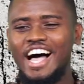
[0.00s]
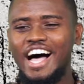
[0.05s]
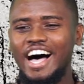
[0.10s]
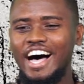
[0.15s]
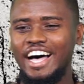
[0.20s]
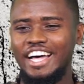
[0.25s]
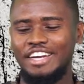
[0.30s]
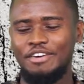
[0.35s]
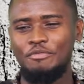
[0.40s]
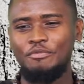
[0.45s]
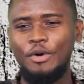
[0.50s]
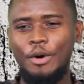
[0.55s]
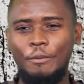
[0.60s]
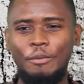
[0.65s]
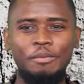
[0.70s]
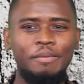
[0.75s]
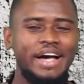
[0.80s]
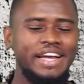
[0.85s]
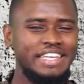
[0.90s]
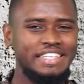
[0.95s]
And probably
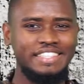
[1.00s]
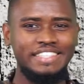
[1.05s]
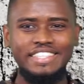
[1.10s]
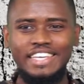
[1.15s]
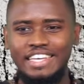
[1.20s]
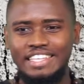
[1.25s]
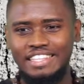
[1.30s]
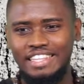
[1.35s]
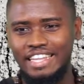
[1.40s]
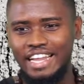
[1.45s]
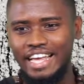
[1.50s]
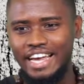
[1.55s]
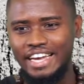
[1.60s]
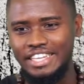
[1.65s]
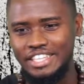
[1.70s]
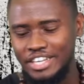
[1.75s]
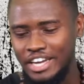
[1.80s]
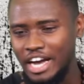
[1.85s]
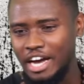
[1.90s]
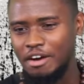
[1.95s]
by the 10th line
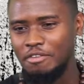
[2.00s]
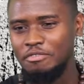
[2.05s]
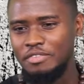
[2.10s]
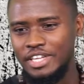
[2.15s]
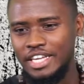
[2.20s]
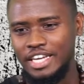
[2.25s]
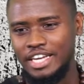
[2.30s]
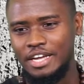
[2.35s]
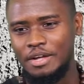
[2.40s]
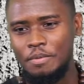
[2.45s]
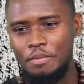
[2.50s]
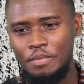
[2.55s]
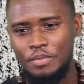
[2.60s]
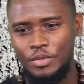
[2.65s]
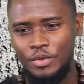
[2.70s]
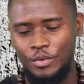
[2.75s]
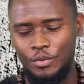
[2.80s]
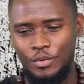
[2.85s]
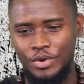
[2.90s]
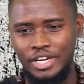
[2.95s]
you have there,
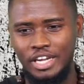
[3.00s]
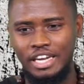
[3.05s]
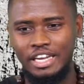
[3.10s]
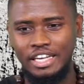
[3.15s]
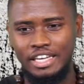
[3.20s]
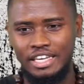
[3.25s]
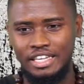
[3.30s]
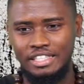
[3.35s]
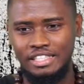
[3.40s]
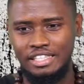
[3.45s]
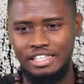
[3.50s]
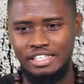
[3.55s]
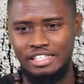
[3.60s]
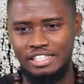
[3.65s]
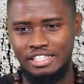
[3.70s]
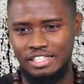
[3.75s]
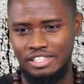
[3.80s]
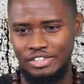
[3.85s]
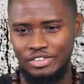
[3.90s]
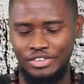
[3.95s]
when you look at it,
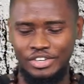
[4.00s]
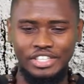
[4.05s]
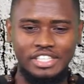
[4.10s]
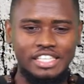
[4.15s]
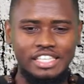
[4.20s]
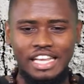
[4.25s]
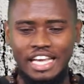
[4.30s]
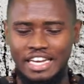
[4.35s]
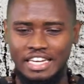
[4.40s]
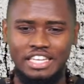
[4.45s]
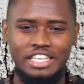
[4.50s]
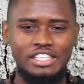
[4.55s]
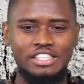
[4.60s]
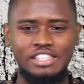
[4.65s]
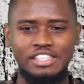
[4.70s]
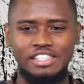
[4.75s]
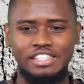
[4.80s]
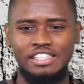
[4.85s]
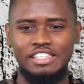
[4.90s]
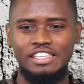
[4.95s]
you're going to see like
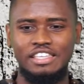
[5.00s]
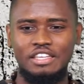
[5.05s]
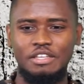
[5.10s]
this.